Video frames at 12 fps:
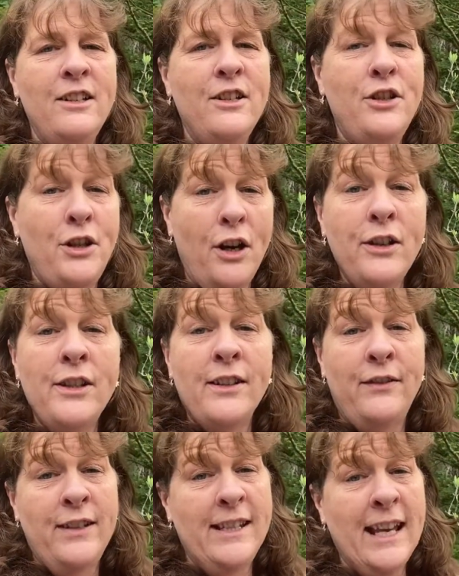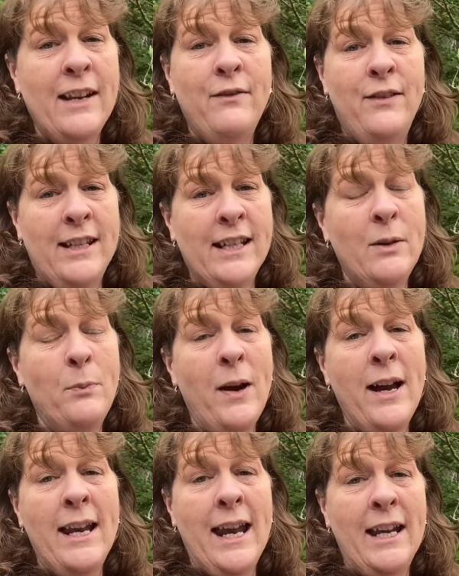Joseph is then visited
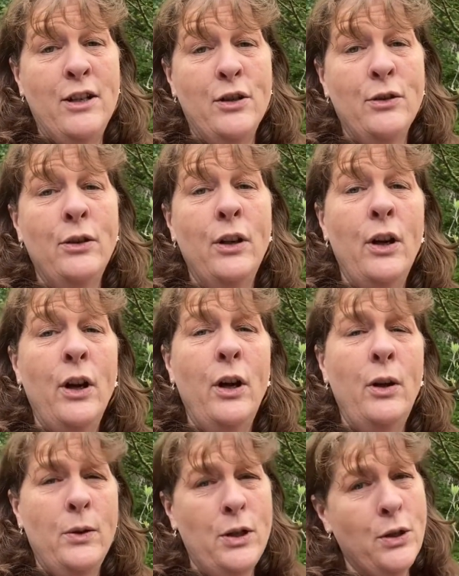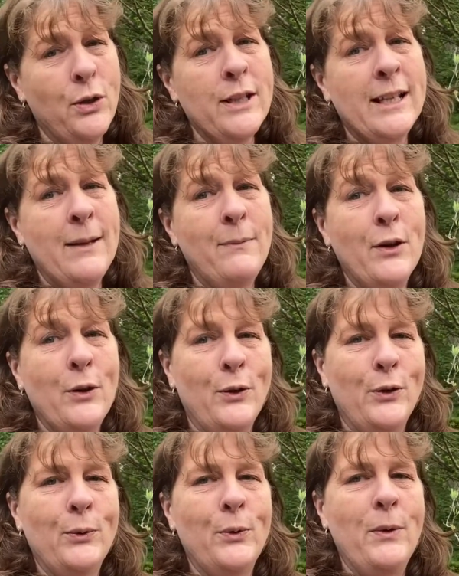by an angel who assures him that
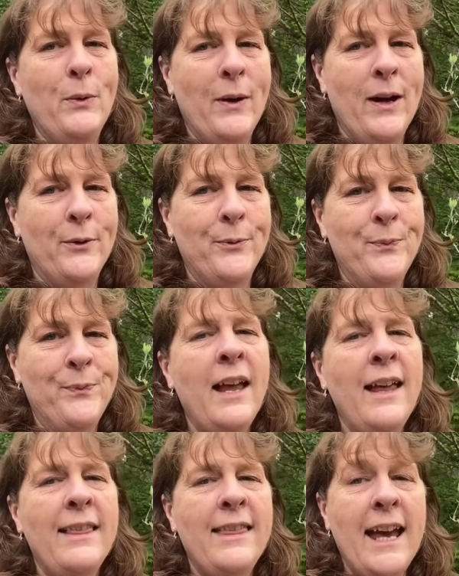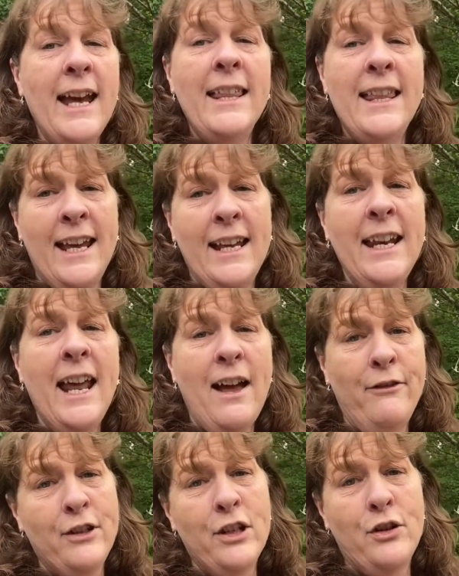all will be well. They then
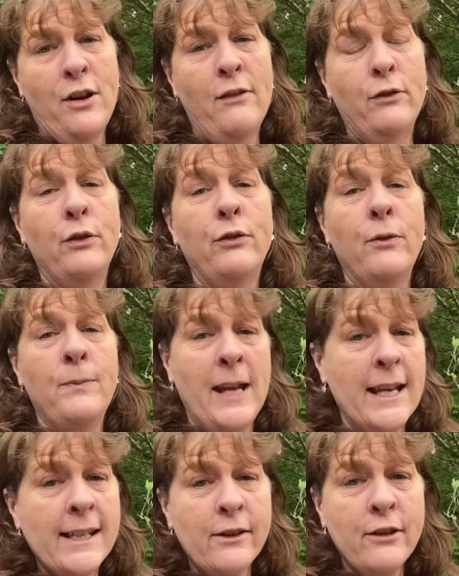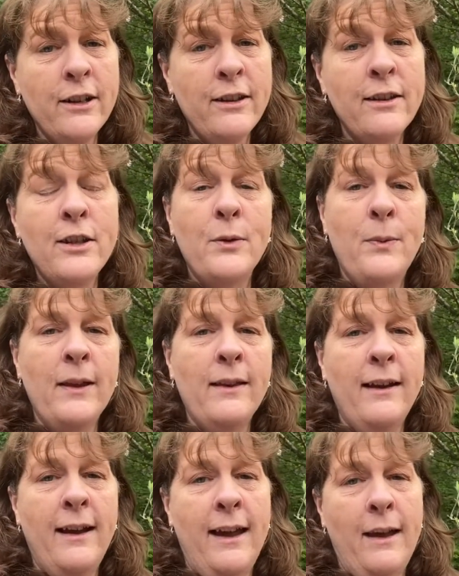have to travel from Nazareth to
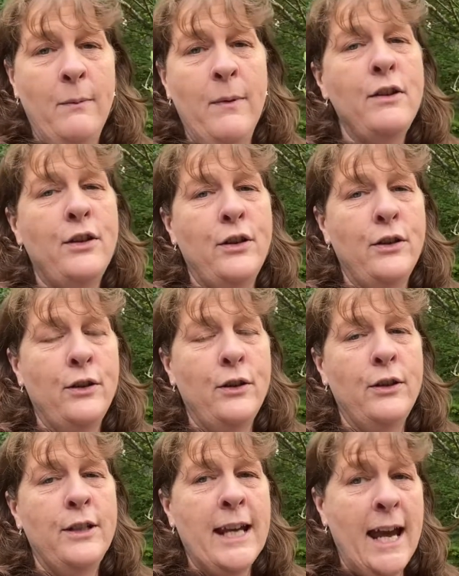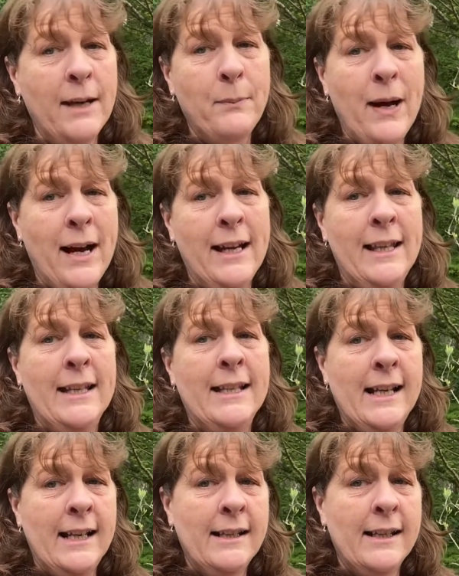Bethlehem to take part in the
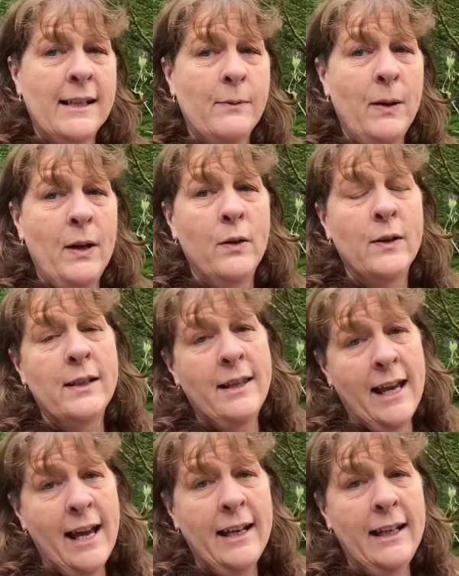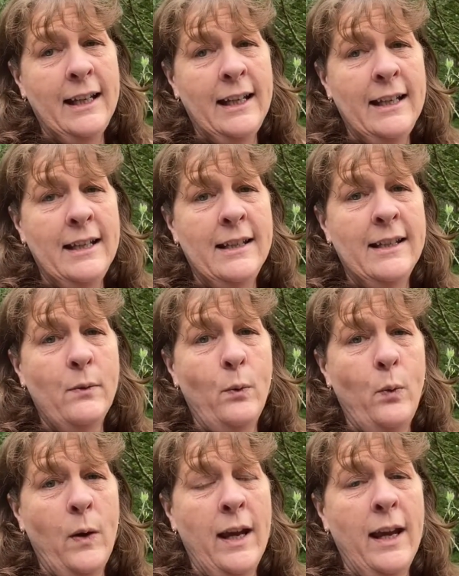census, because that is
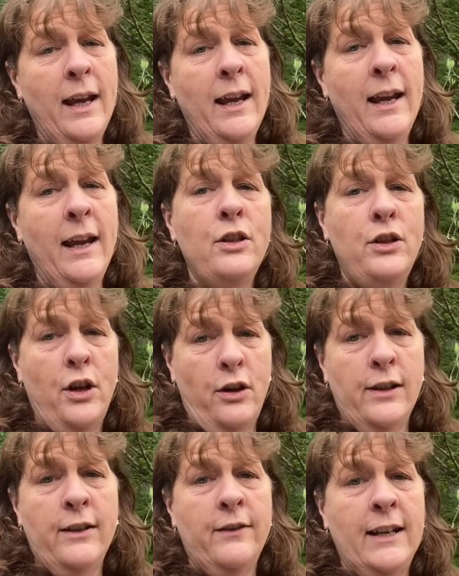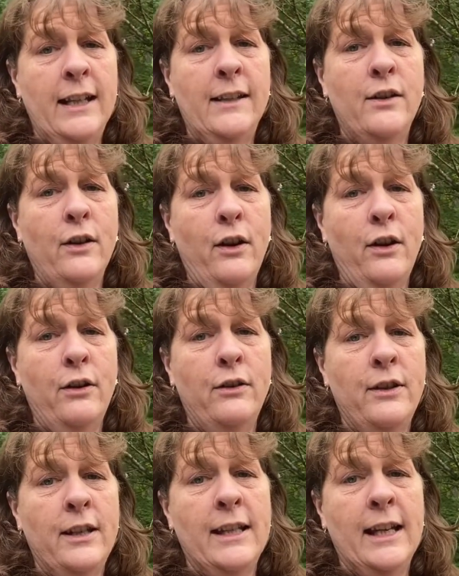where Joseph needs to go
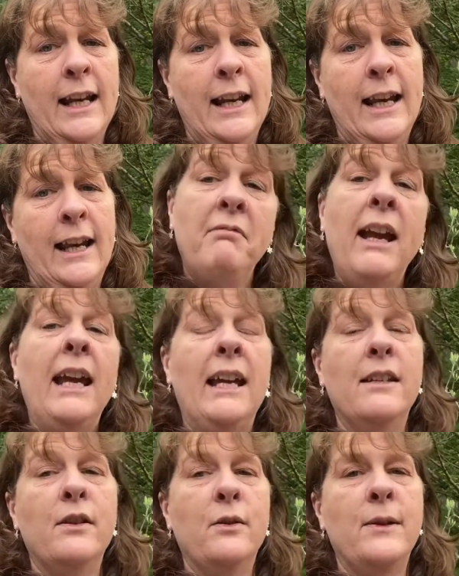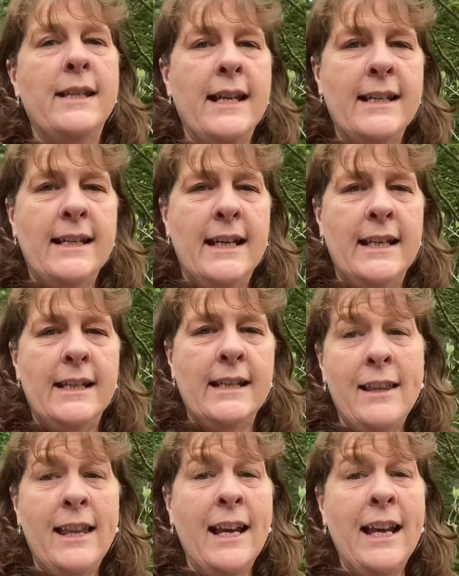to declare he is who he says he is.
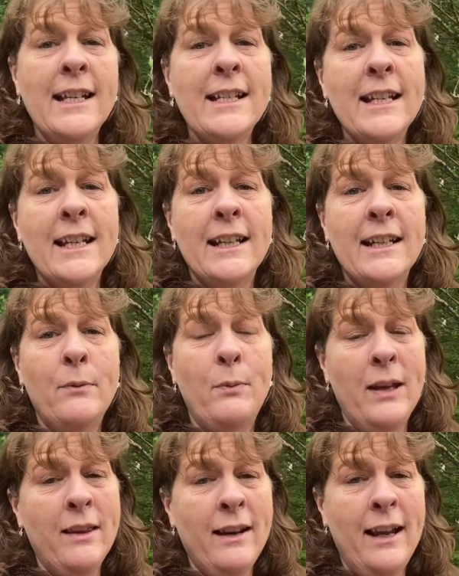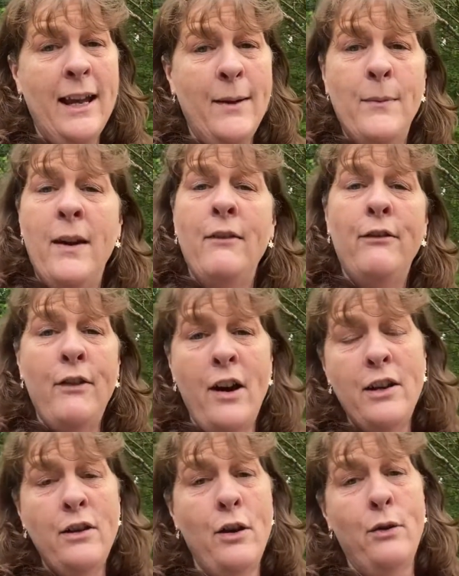They get to Bethlehem,
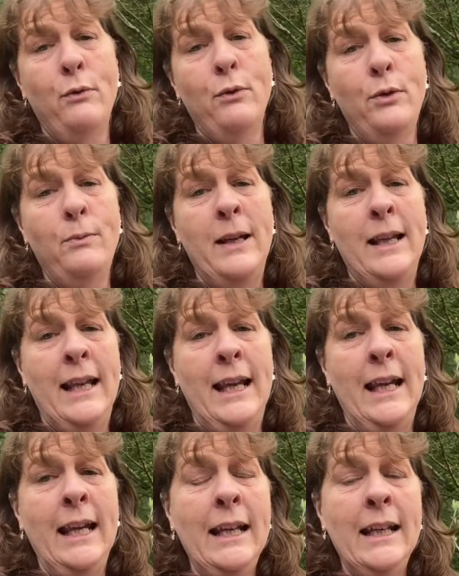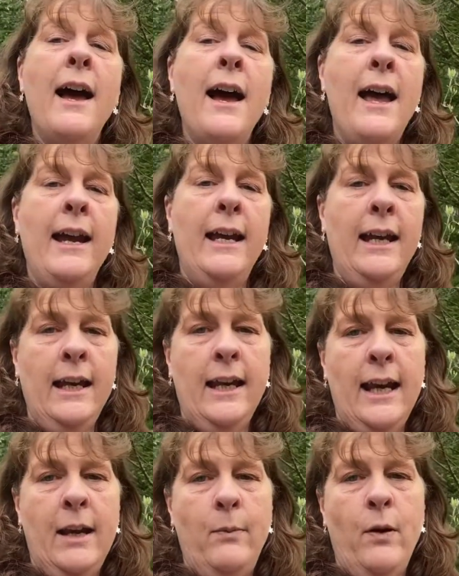find no room in the inn. An
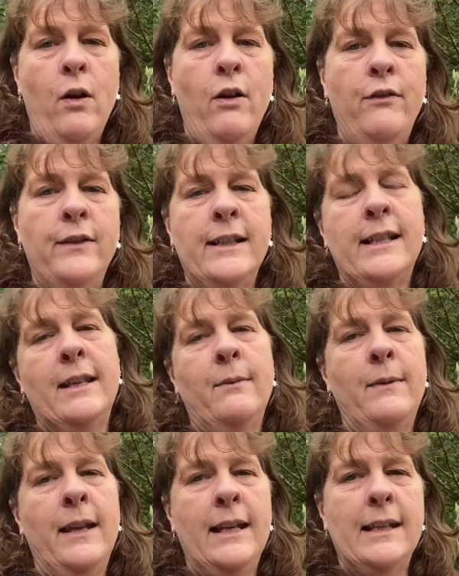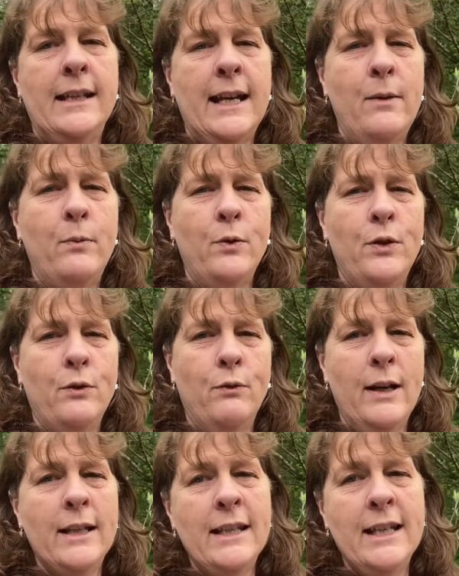innkeeper offers them their stable to
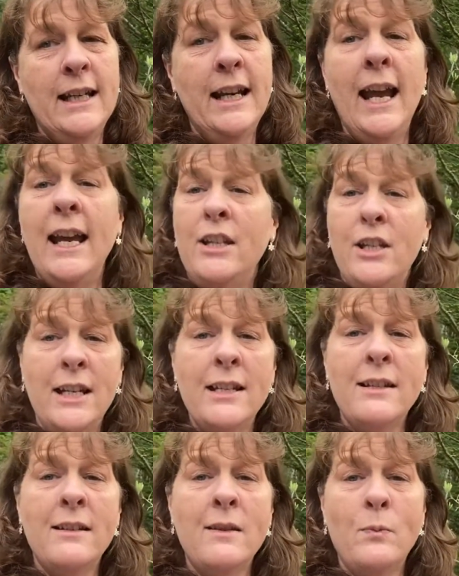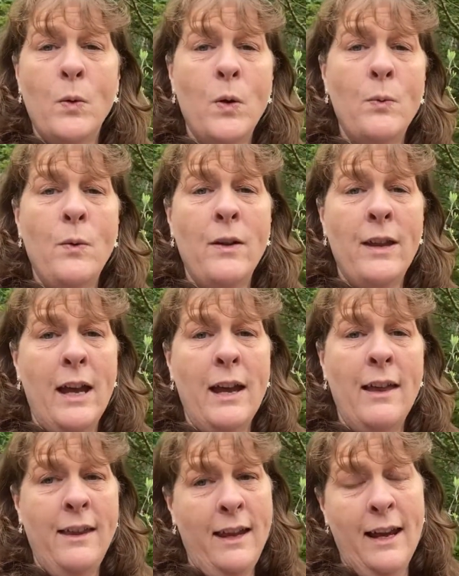rest in, and Jesus is born while they
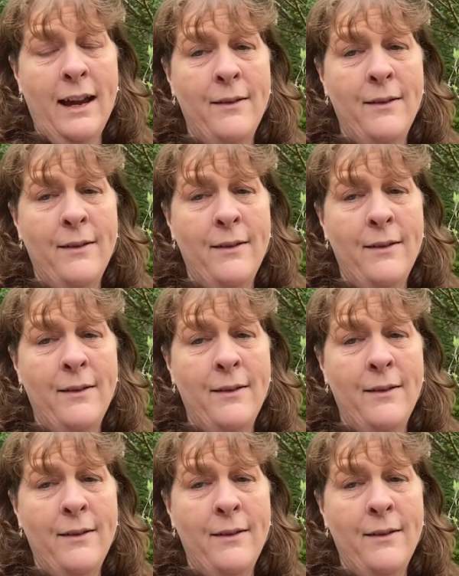are there.